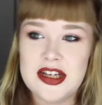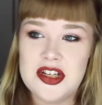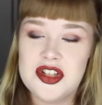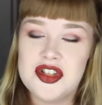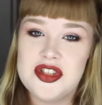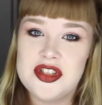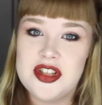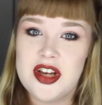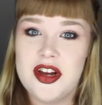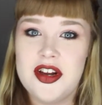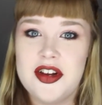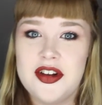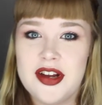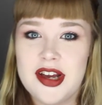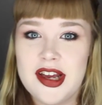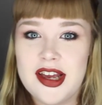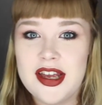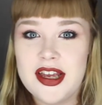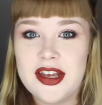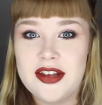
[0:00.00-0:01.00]
So,
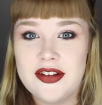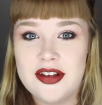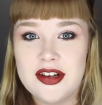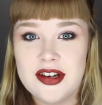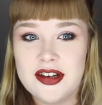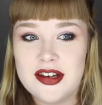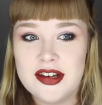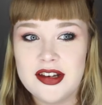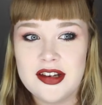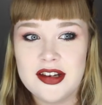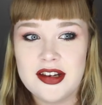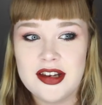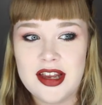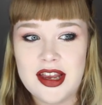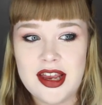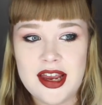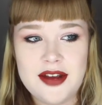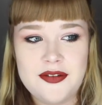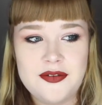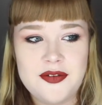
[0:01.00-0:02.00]

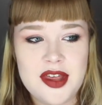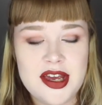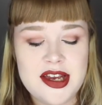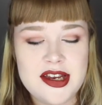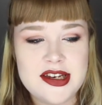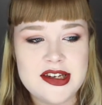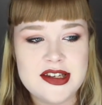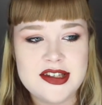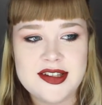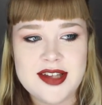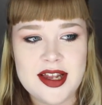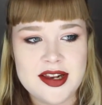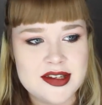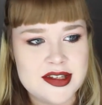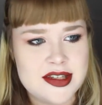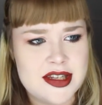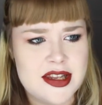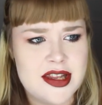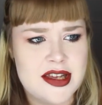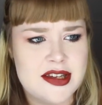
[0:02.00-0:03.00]
if they
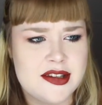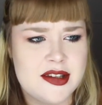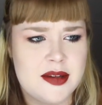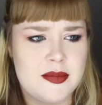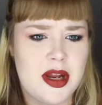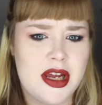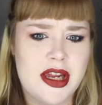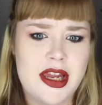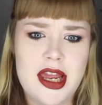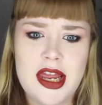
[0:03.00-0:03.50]
sense that there's some